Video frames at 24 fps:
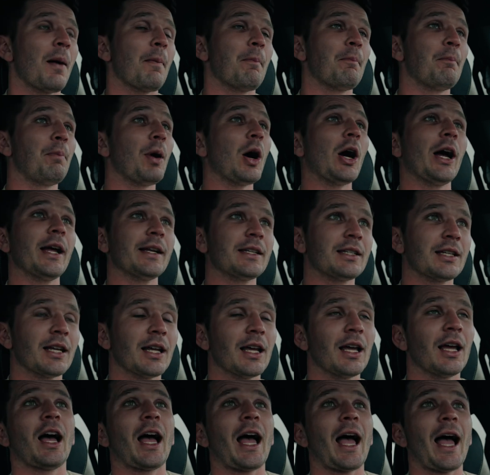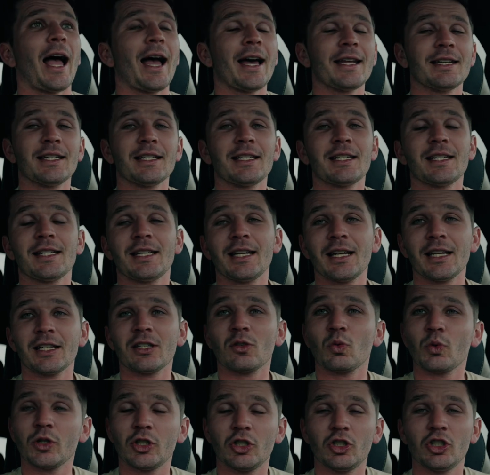but as it
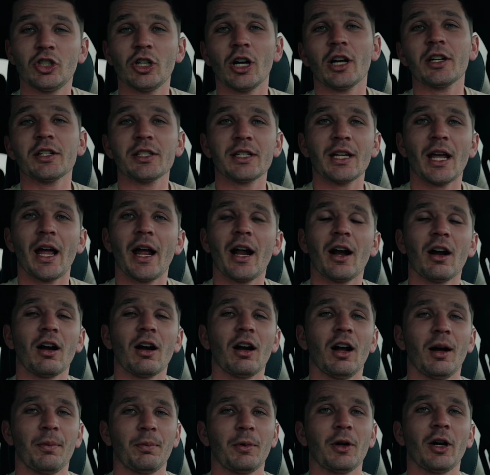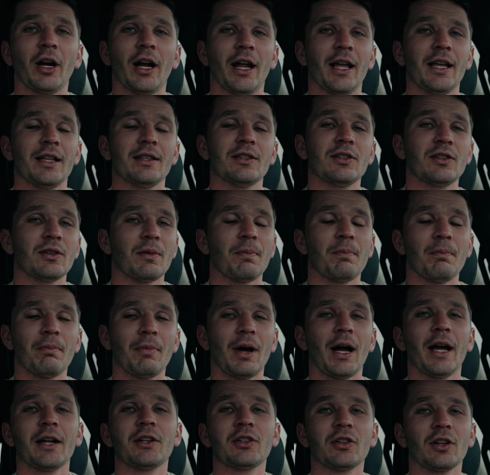sits with just air upgrades,
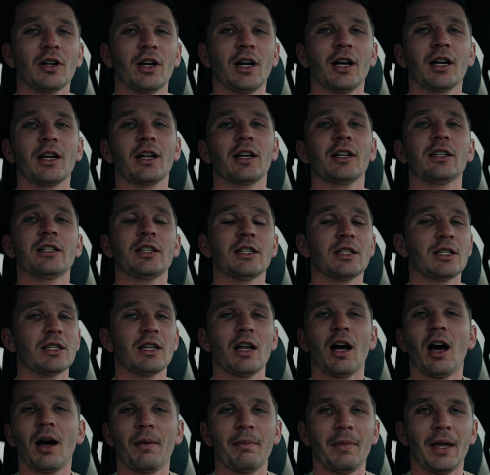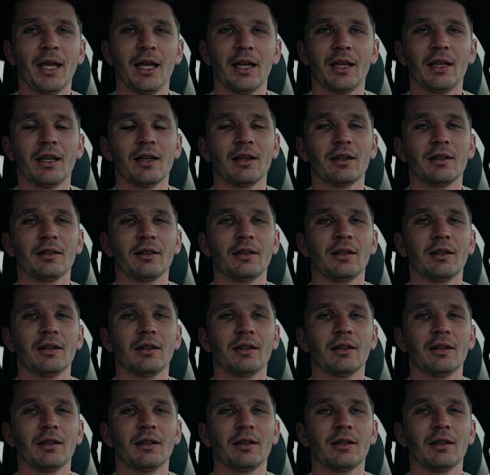my truck does not make